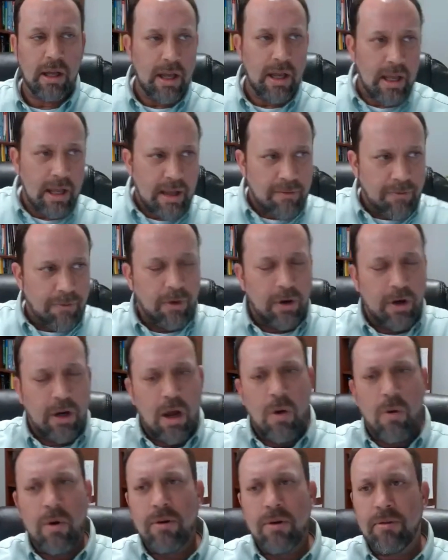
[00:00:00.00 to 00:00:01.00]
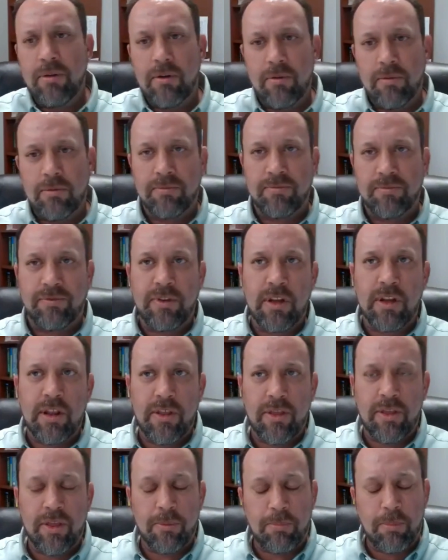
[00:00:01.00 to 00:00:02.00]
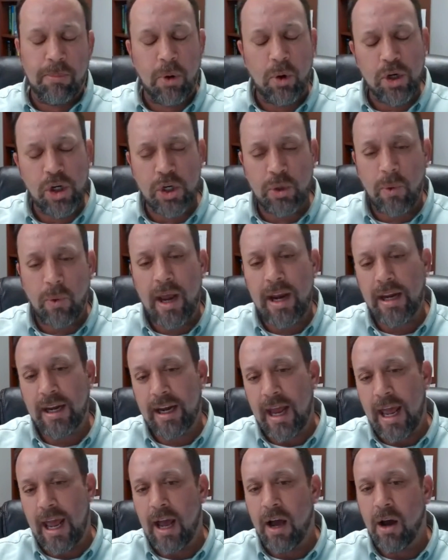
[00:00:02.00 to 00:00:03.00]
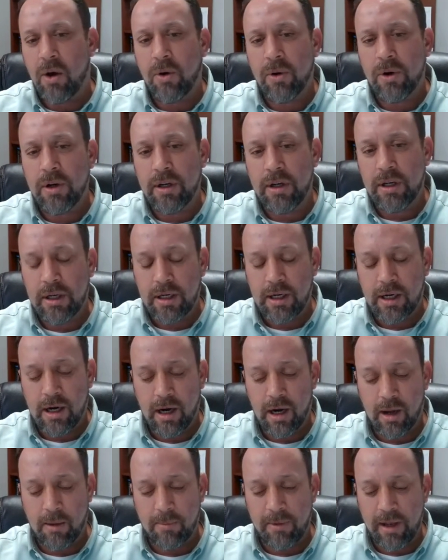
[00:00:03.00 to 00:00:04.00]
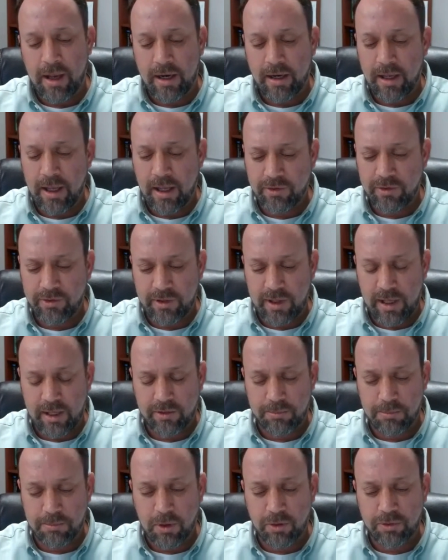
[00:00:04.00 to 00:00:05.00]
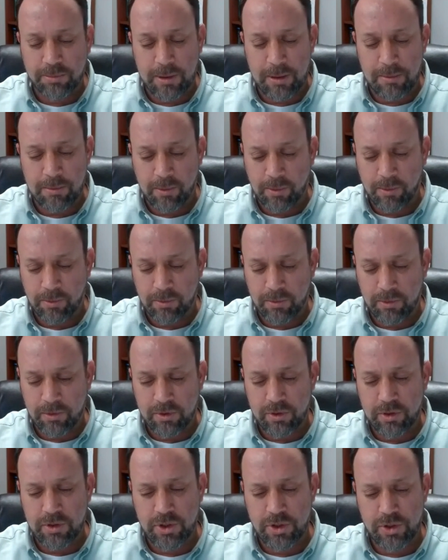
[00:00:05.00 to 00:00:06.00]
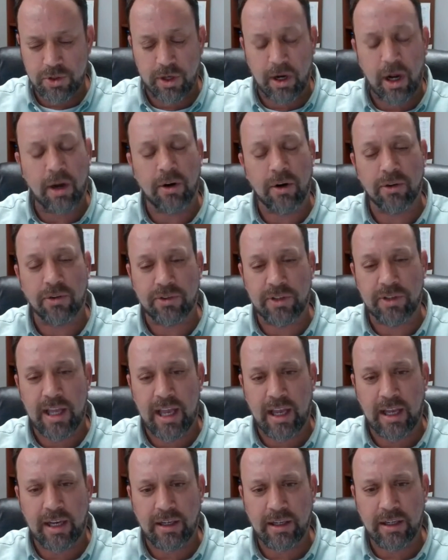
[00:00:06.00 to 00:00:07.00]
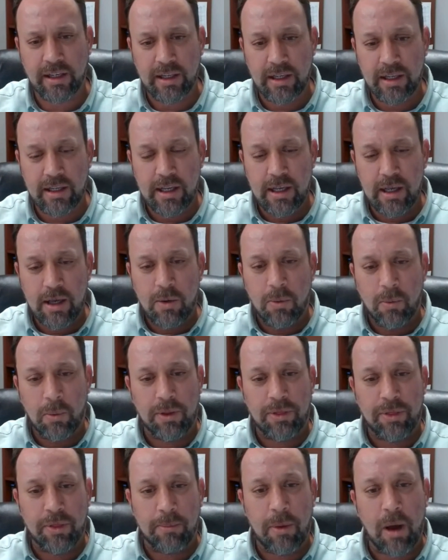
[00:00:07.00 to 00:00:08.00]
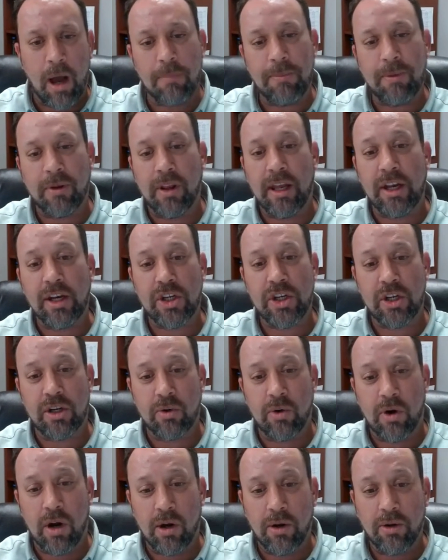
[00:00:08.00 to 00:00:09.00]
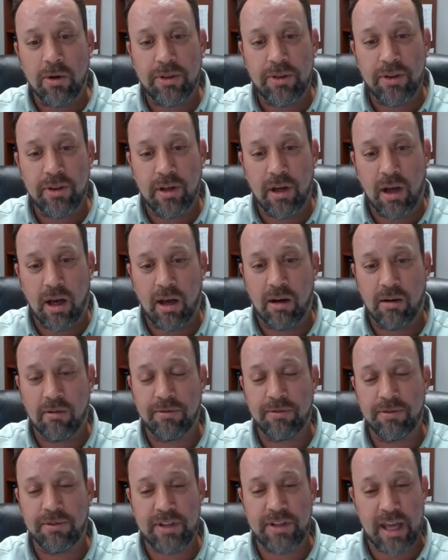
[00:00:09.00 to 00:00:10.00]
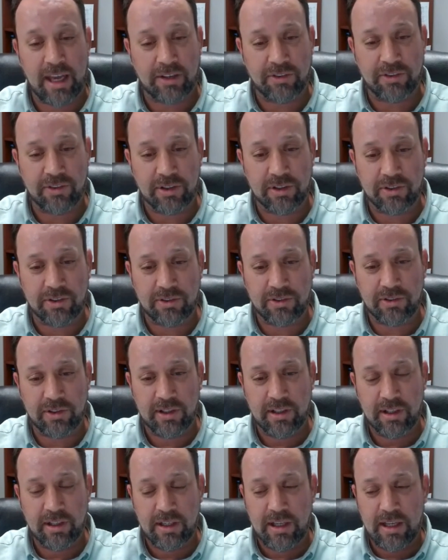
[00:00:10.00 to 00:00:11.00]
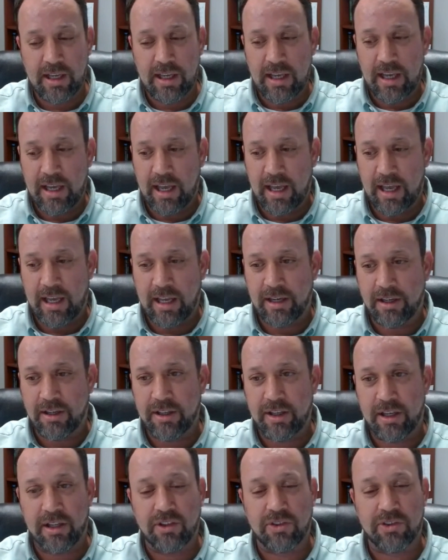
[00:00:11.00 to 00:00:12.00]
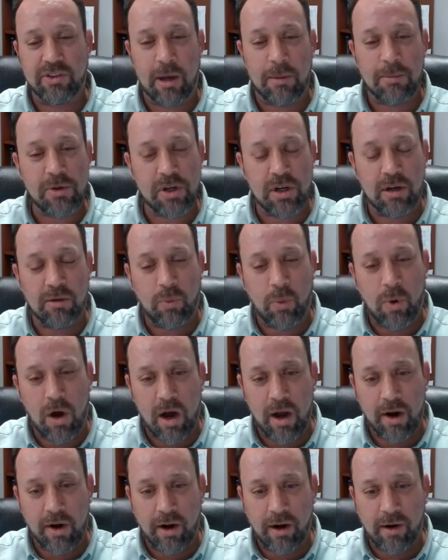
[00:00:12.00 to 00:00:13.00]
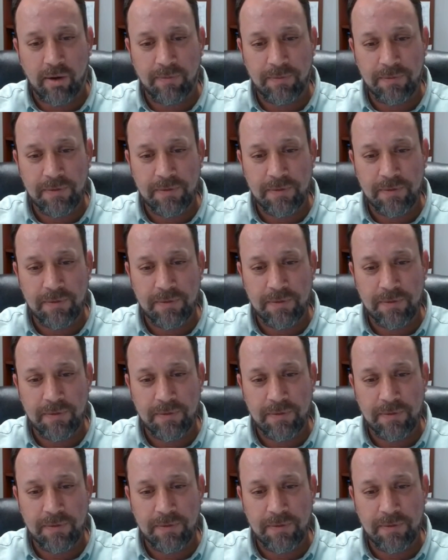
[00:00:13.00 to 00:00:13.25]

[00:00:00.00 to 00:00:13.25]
if we're going the push right now, and as most people should understand, with the population growth of Texas and the consumption of water,